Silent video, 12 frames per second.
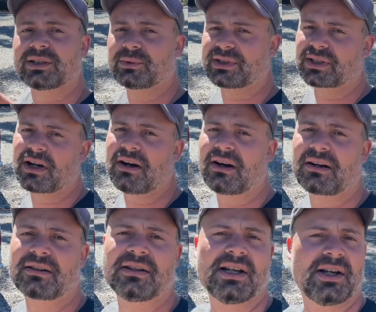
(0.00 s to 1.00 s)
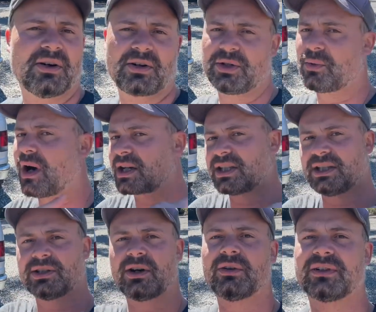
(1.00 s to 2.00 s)
with a car or you're
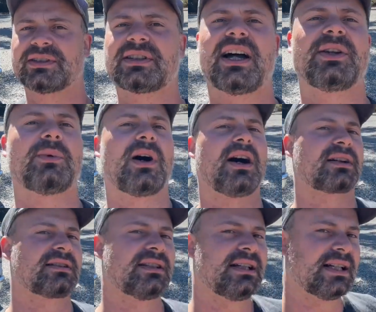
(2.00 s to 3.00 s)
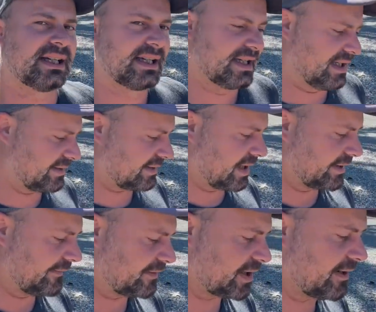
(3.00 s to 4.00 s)
walking on the sidewalk, it's kind
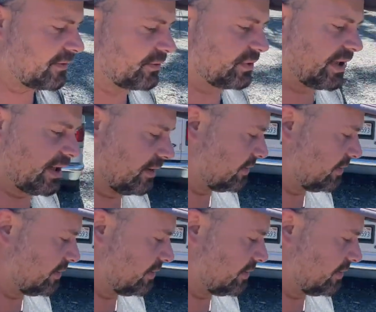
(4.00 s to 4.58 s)
of tough to tell.